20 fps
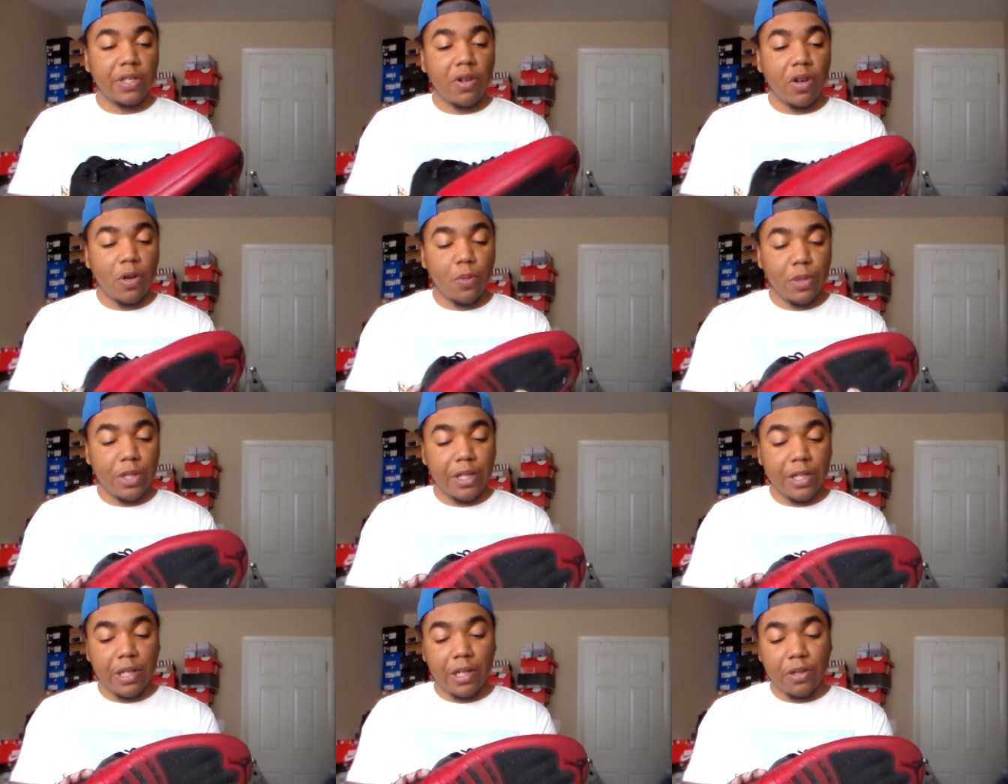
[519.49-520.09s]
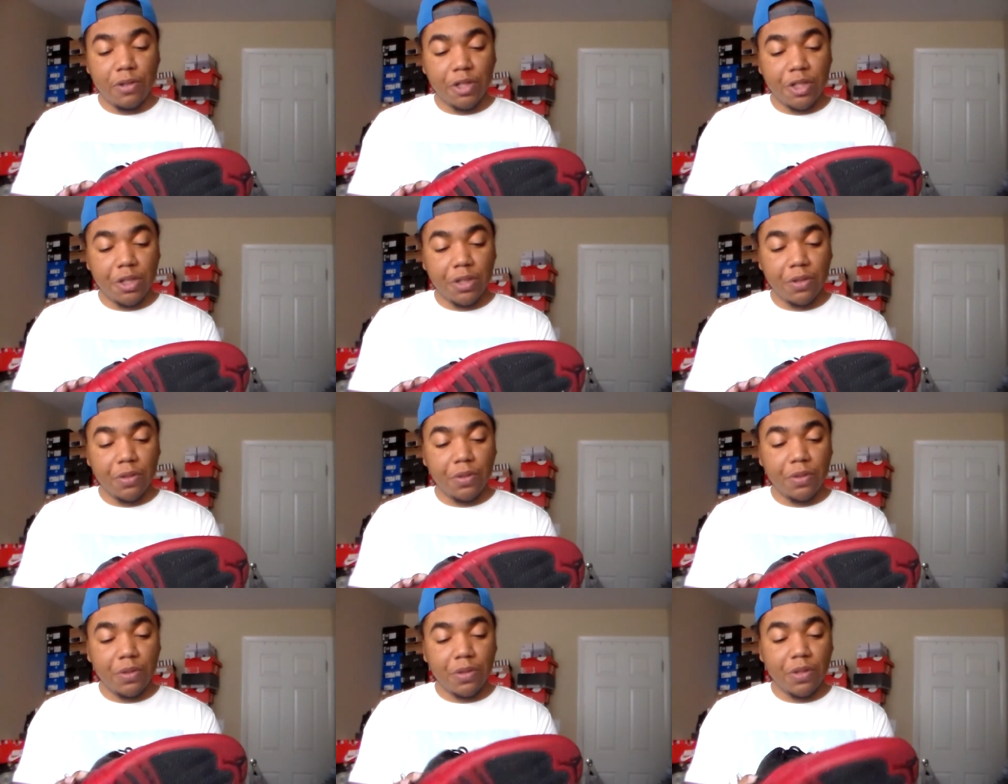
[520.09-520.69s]
the armadillo
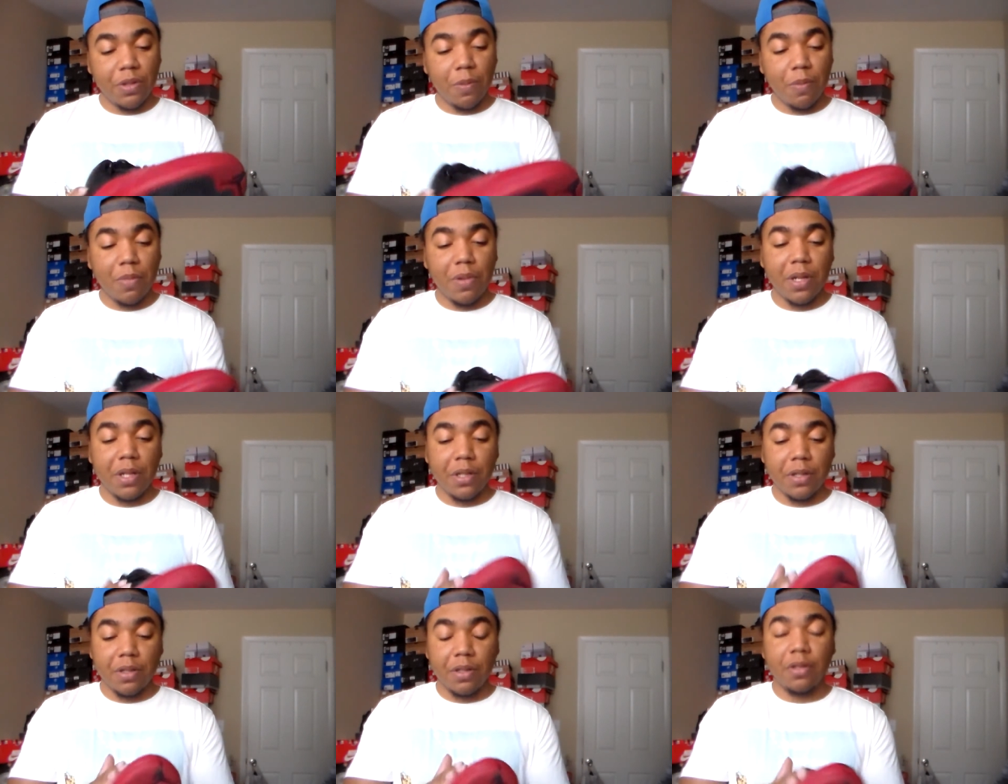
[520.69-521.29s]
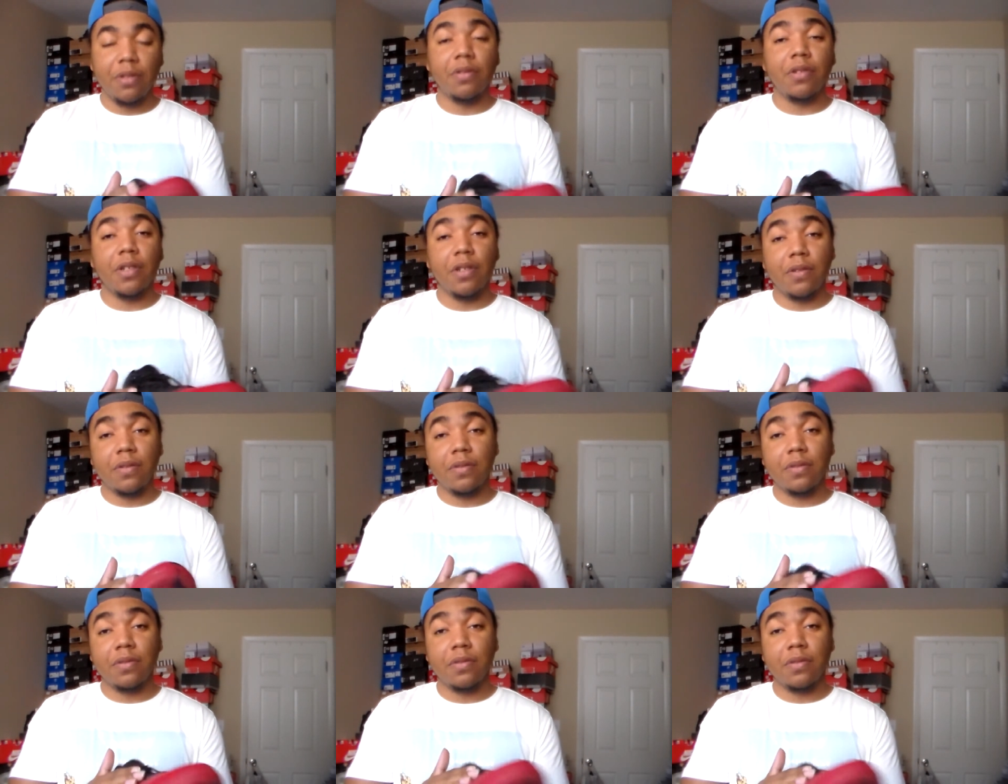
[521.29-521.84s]
shoes, but you know,